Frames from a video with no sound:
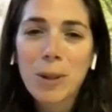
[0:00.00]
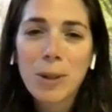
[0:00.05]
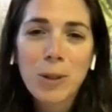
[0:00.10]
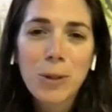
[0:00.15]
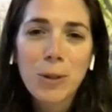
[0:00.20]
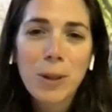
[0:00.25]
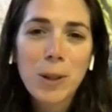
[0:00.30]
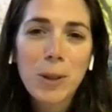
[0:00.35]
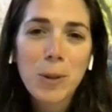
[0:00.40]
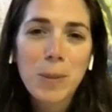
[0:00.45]
I'm
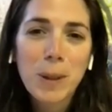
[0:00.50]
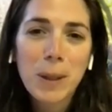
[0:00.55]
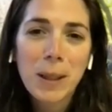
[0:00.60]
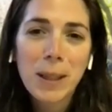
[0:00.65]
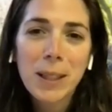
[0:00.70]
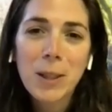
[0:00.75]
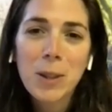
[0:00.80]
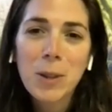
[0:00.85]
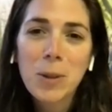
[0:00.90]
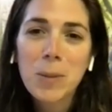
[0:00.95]
going to try to
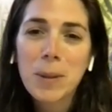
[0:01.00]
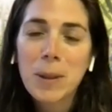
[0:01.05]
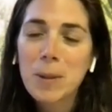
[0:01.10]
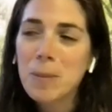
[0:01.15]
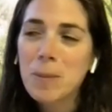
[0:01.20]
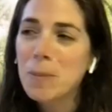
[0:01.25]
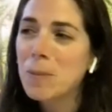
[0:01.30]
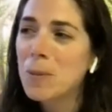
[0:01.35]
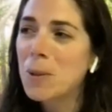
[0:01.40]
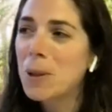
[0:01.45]
be a little
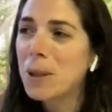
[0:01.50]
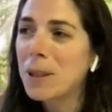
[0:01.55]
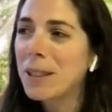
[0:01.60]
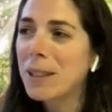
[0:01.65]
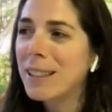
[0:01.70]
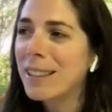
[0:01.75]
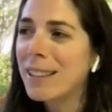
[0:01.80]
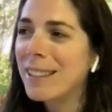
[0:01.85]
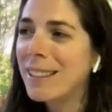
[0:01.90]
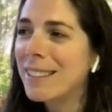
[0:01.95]
bit
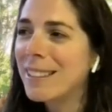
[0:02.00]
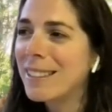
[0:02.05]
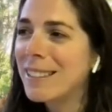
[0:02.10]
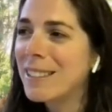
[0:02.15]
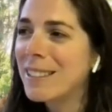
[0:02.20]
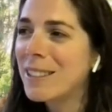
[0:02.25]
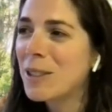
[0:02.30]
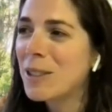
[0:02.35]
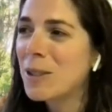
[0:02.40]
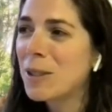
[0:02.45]
more,
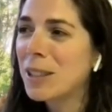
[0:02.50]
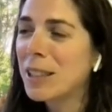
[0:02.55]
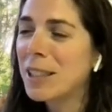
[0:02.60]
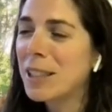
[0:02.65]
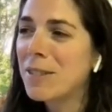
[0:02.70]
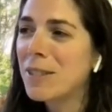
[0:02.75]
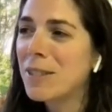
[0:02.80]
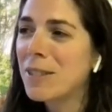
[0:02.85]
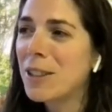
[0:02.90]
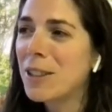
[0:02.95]
uh,
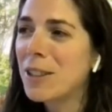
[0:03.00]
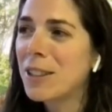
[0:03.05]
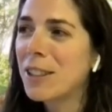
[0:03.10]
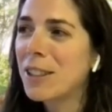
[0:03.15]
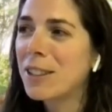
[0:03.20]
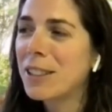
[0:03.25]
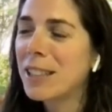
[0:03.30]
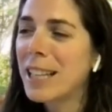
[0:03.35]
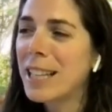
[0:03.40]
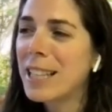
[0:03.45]
give
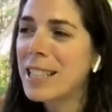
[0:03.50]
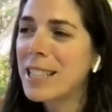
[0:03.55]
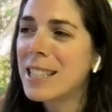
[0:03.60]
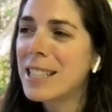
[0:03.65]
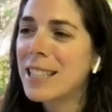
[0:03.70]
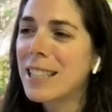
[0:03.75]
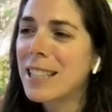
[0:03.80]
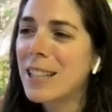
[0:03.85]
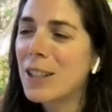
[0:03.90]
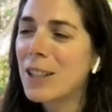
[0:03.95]
our, our
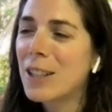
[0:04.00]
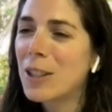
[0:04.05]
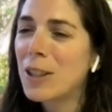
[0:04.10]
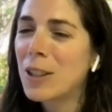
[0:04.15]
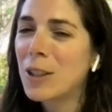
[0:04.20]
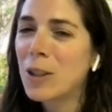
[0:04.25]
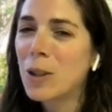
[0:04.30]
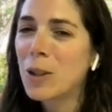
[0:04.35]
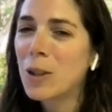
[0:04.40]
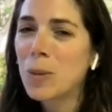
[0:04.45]
guests
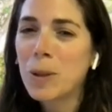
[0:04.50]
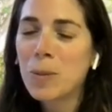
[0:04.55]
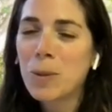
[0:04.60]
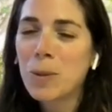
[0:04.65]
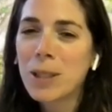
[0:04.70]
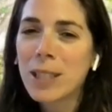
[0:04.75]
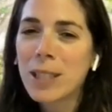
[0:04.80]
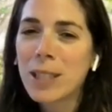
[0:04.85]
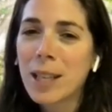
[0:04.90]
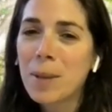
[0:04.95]
uh, a little
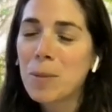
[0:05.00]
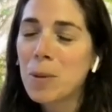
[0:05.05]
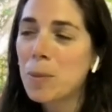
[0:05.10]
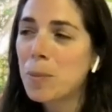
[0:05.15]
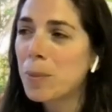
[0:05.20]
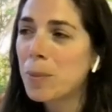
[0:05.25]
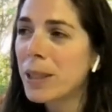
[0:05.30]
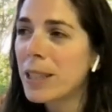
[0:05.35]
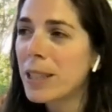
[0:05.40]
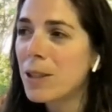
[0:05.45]
bit more
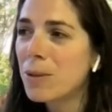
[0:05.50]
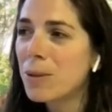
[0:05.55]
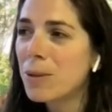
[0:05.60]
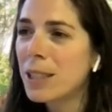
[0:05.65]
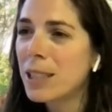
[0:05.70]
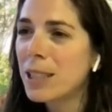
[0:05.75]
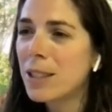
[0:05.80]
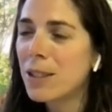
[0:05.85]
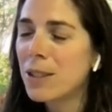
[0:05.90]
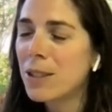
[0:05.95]
time, but
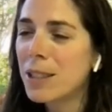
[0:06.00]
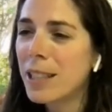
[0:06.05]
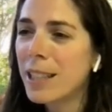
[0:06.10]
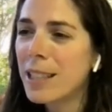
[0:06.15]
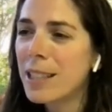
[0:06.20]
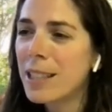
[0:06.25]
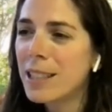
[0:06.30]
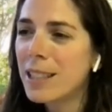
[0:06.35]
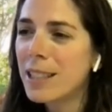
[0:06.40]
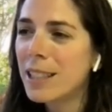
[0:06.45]
please really
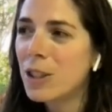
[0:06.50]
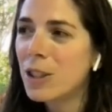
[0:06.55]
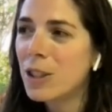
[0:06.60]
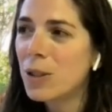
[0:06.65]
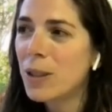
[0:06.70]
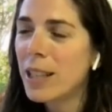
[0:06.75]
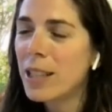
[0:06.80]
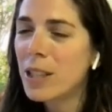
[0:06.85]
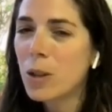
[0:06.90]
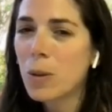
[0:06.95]
don't
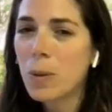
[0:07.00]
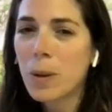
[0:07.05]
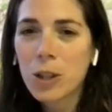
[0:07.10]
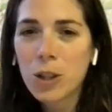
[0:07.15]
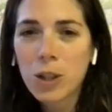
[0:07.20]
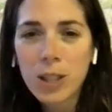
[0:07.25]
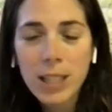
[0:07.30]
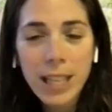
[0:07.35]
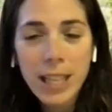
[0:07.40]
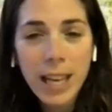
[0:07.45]
hesitate to ask
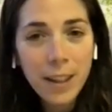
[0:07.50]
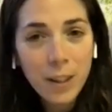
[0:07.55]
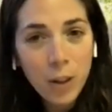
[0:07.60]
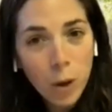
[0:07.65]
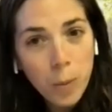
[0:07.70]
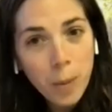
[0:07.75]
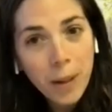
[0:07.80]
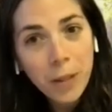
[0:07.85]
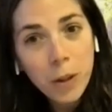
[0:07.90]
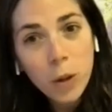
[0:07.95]
questions
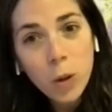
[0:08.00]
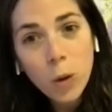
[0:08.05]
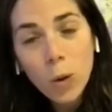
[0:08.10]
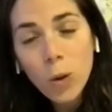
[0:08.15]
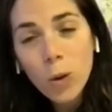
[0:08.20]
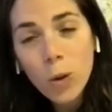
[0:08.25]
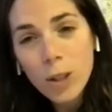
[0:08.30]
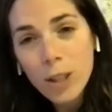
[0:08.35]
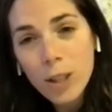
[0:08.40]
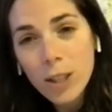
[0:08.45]
either about
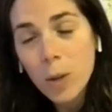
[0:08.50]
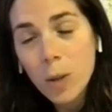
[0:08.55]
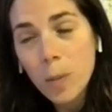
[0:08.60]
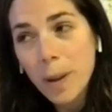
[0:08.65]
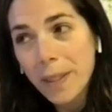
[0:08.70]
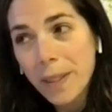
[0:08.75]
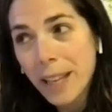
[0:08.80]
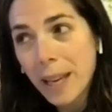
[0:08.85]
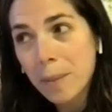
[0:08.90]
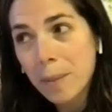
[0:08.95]
the
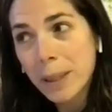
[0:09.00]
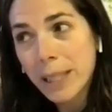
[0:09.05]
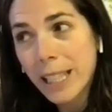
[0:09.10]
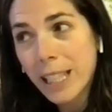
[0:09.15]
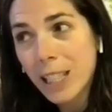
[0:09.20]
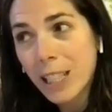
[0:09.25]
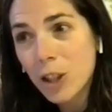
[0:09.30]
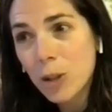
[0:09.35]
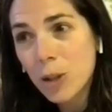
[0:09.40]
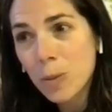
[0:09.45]
course, about the
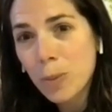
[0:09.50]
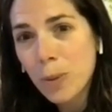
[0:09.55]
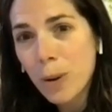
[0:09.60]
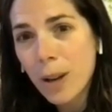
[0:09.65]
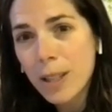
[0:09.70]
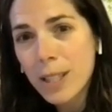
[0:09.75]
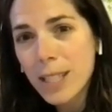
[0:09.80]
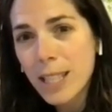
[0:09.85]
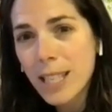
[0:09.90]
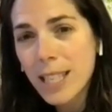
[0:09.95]

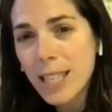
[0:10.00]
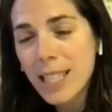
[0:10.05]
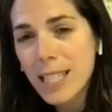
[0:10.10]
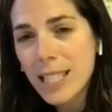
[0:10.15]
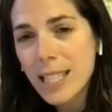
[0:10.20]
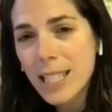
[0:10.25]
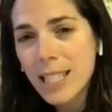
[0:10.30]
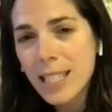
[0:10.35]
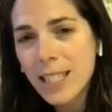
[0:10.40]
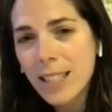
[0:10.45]
application
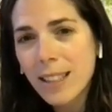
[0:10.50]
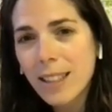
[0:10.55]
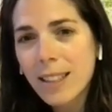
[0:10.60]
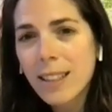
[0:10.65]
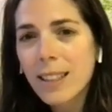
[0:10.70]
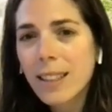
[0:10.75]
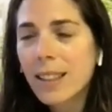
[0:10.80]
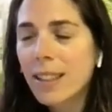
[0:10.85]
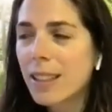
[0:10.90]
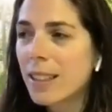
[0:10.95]
process.
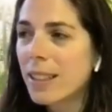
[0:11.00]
